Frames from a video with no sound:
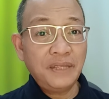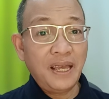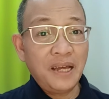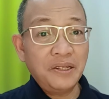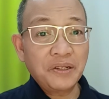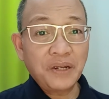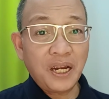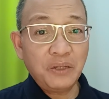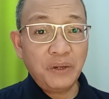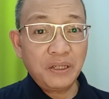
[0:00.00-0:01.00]
the
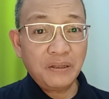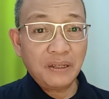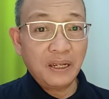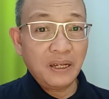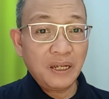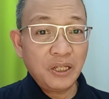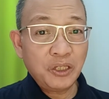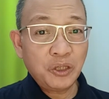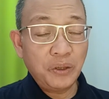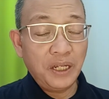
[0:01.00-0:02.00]
undergraduate uh,
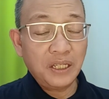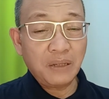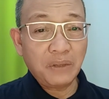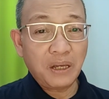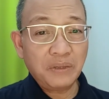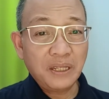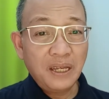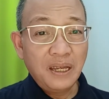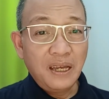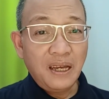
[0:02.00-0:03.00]
students sometimes
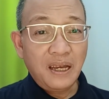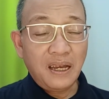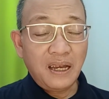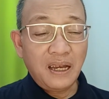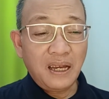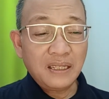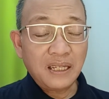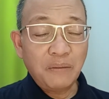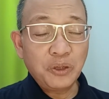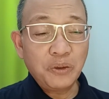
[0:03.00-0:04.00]
uh,
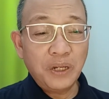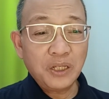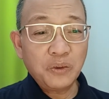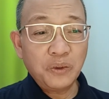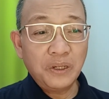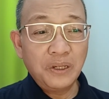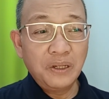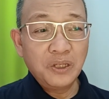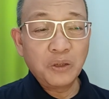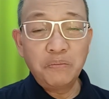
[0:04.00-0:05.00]
some students would
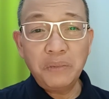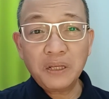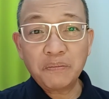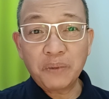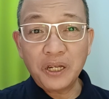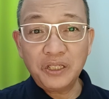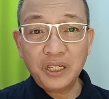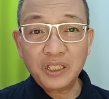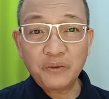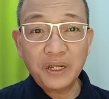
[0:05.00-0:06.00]
submit
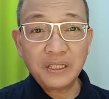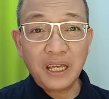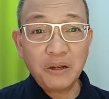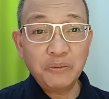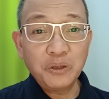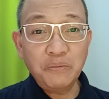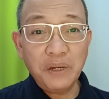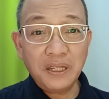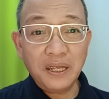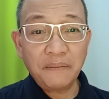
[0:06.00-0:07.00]
projects for the sake of
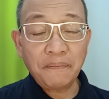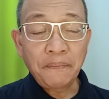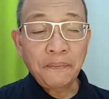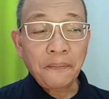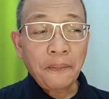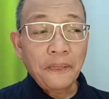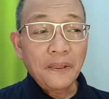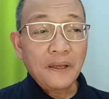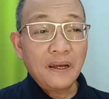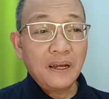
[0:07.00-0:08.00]
submitting
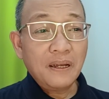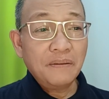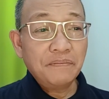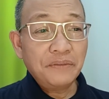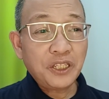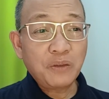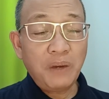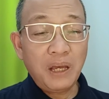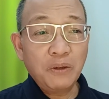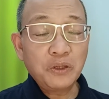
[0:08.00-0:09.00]
um, just to
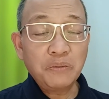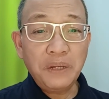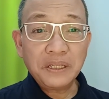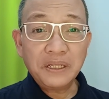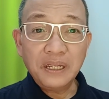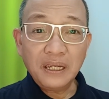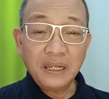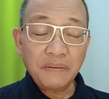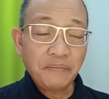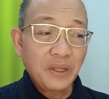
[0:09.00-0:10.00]
be able to beat
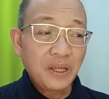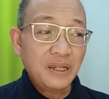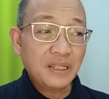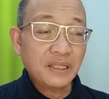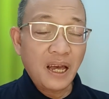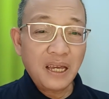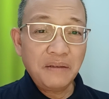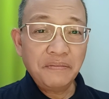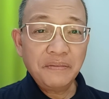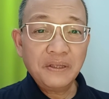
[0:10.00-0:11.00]
the the
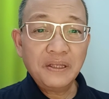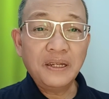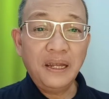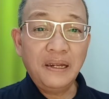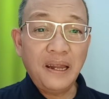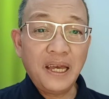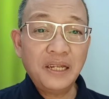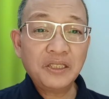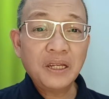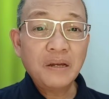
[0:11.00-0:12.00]
time the
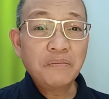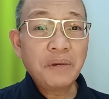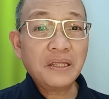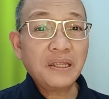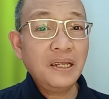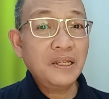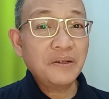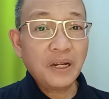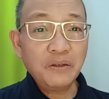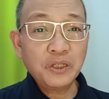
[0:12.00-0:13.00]
deadlines but in the
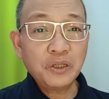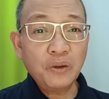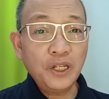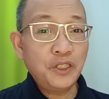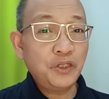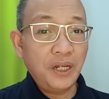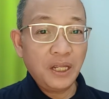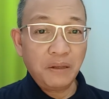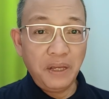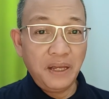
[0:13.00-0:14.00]
graduate school it should
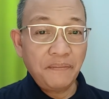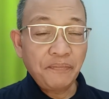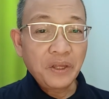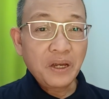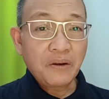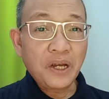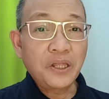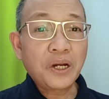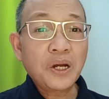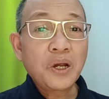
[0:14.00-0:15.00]
not be
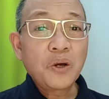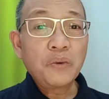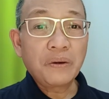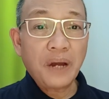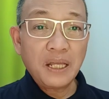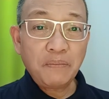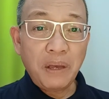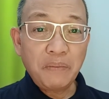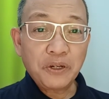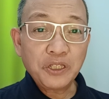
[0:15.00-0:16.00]
rather we write
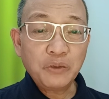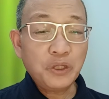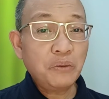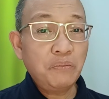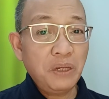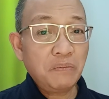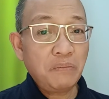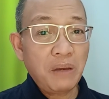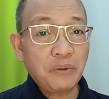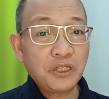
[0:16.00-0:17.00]
papers, we submit
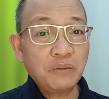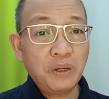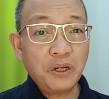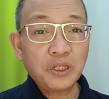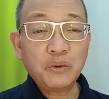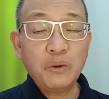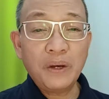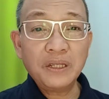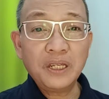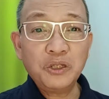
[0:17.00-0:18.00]
papers because we
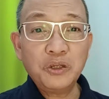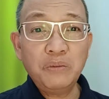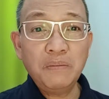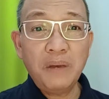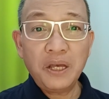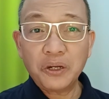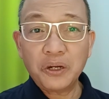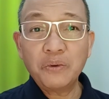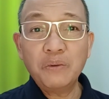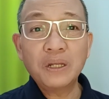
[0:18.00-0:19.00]
want it to be
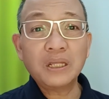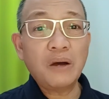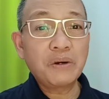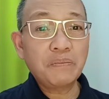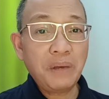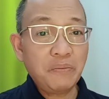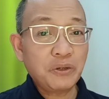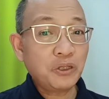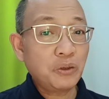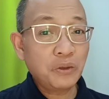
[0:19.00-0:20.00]
better. We want our
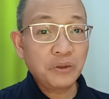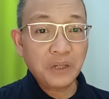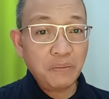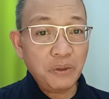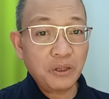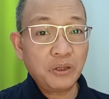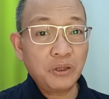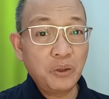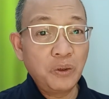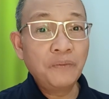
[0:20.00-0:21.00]
papers to contribute
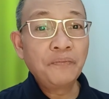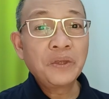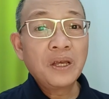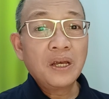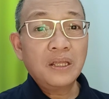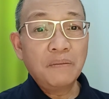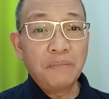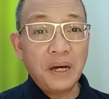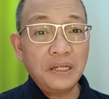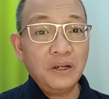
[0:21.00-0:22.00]
to the
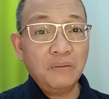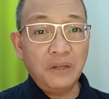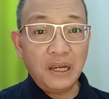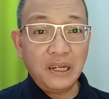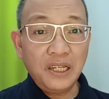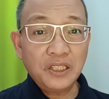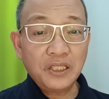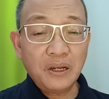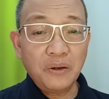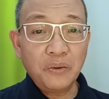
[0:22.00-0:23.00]
body of knowledge
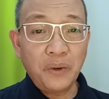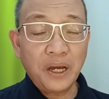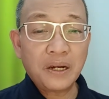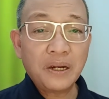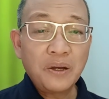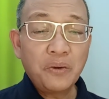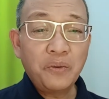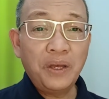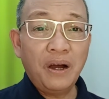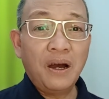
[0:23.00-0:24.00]
where
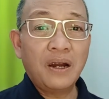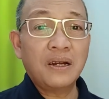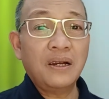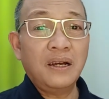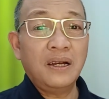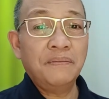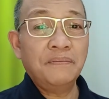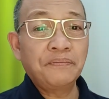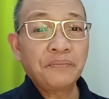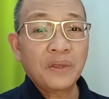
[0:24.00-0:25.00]
we are
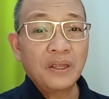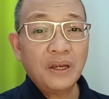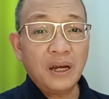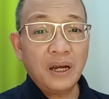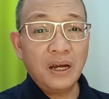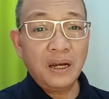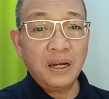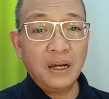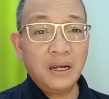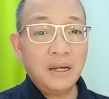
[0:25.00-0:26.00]
um,
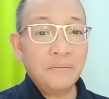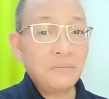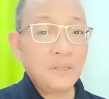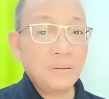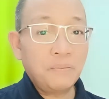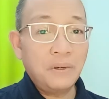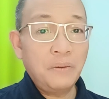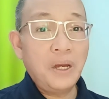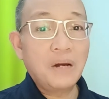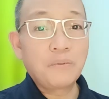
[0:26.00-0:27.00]
um,
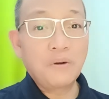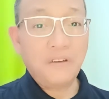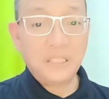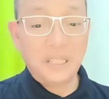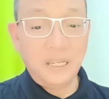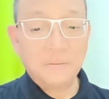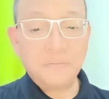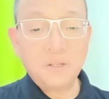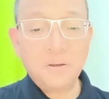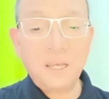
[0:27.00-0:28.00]
we are professing.
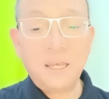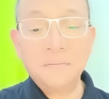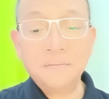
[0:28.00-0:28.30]
Okay.